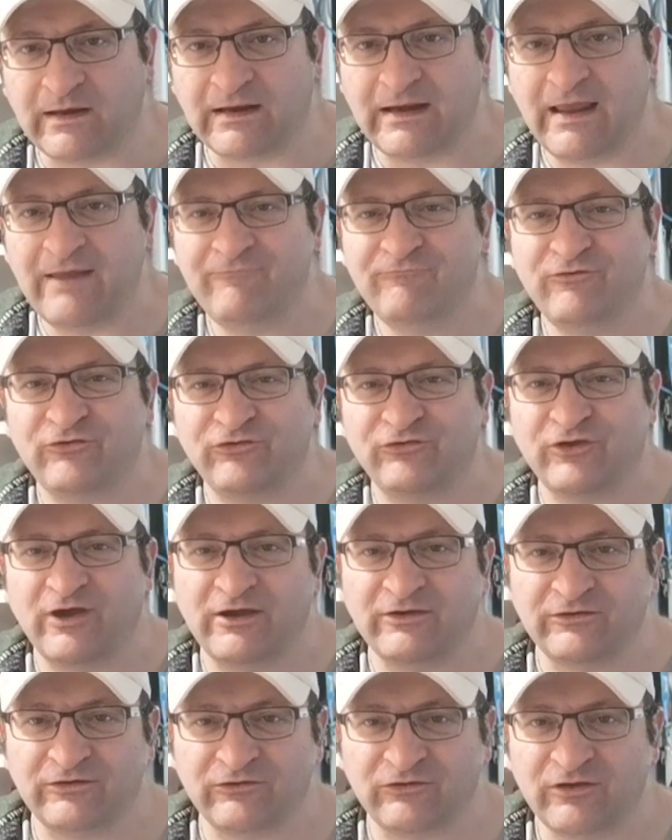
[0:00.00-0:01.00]
It
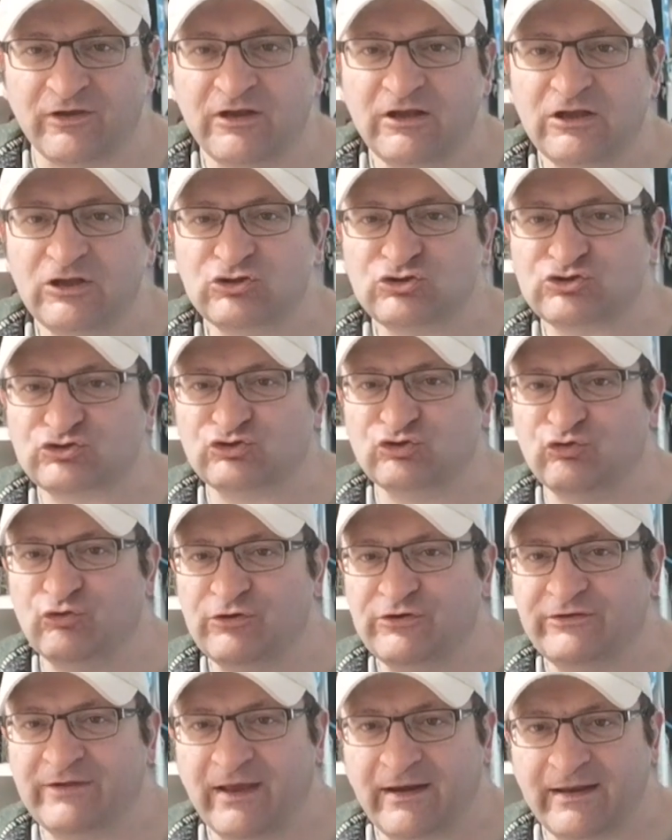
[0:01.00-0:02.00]
emphasises
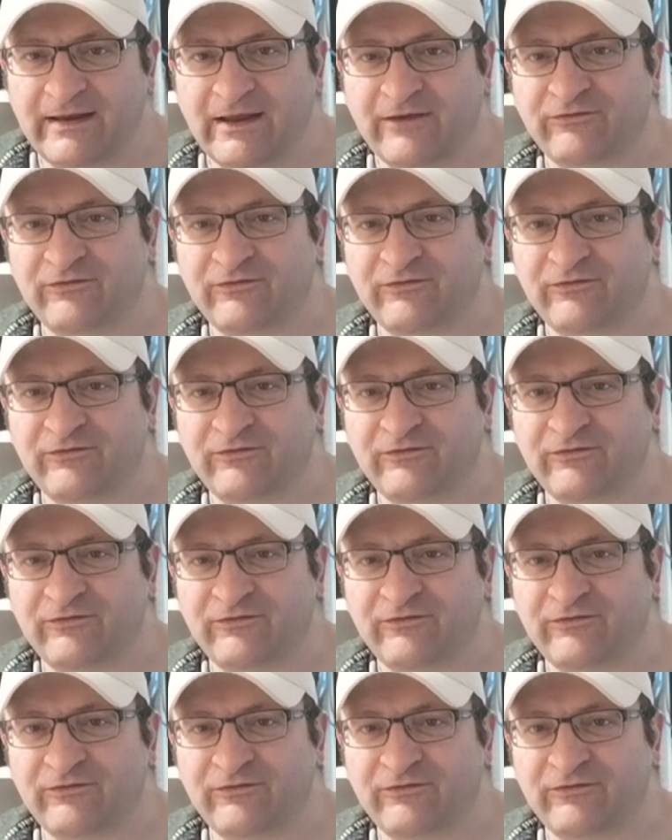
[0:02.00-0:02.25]
storytelling,